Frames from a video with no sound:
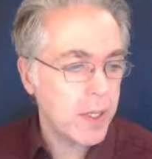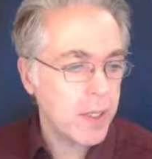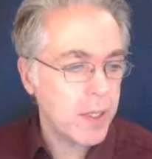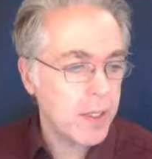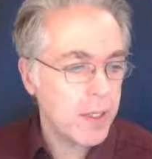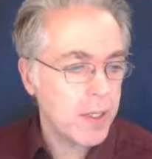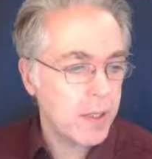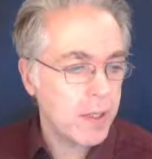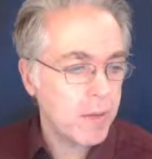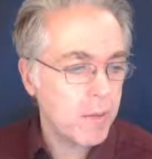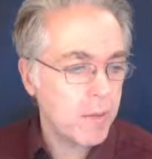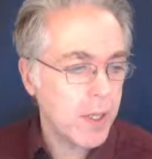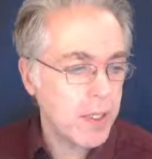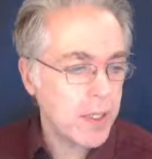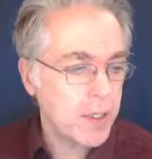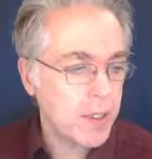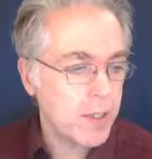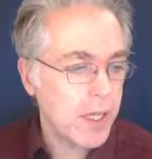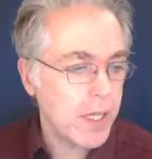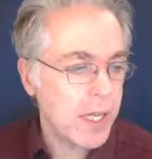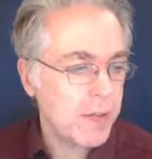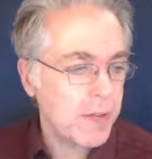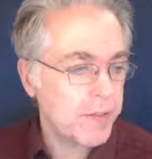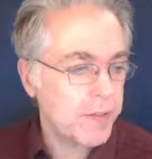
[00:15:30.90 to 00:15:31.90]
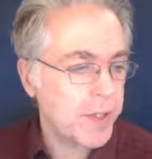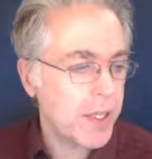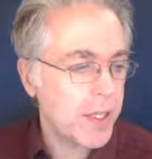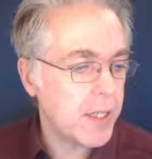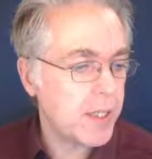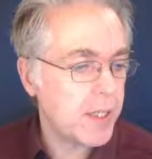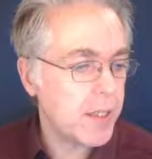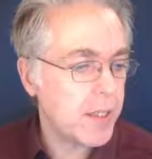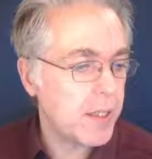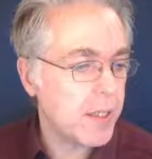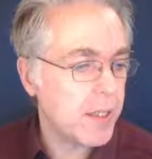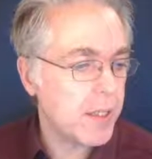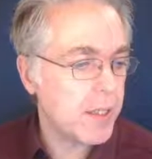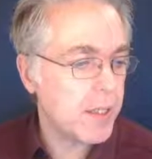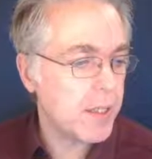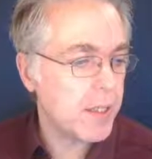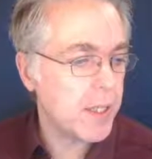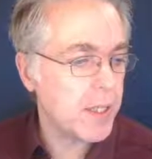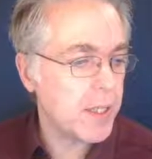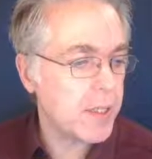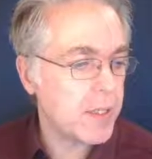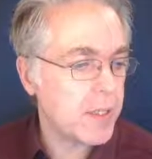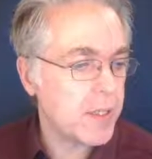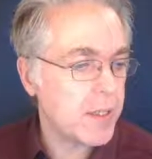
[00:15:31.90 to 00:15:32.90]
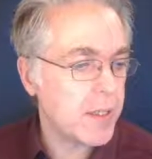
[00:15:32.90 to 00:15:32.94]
once you have then this